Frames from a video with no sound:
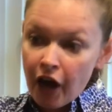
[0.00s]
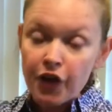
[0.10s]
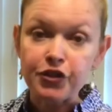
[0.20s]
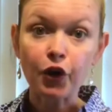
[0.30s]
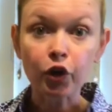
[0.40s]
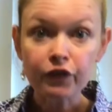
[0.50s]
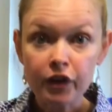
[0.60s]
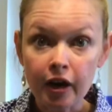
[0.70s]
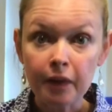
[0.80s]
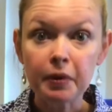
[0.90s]
a third of a
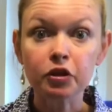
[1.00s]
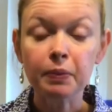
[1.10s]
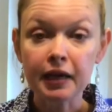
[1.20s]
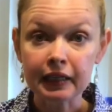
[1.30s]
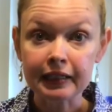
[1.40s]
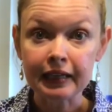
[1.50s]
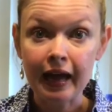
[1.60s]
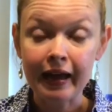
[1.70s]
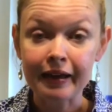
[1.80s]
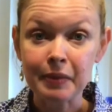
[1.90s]
cup of the pickling
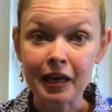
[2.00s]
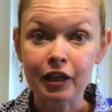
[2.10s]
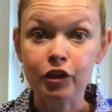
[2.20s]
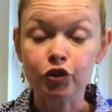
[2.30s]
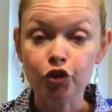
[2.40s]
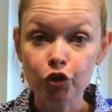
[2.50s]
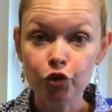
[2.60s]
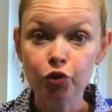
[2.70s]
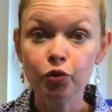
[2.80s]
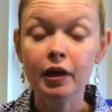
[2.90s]
lime in
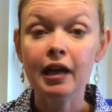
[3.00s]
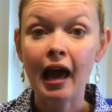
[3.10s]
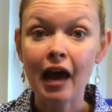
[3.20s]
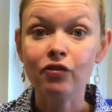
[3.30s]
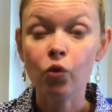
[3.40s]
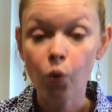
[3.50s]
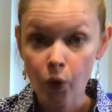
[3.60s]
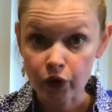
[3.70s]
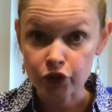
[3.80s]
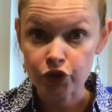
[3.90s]
2.5
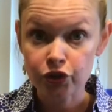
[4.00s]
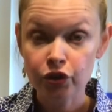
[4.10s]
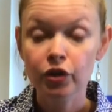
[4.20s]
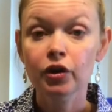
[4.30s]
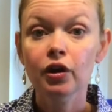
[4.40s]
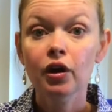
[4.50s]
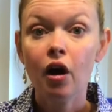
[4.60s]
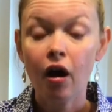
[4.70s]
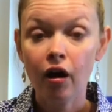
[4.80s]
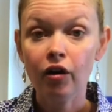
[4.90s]
quarts
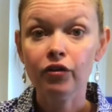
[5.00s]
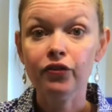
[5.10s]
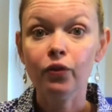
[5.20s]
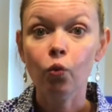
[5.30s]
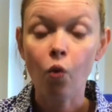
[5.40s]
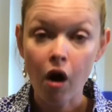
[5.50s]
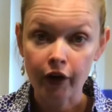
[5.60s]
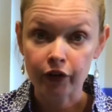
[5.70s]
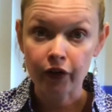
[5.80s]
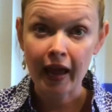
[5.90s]
of water.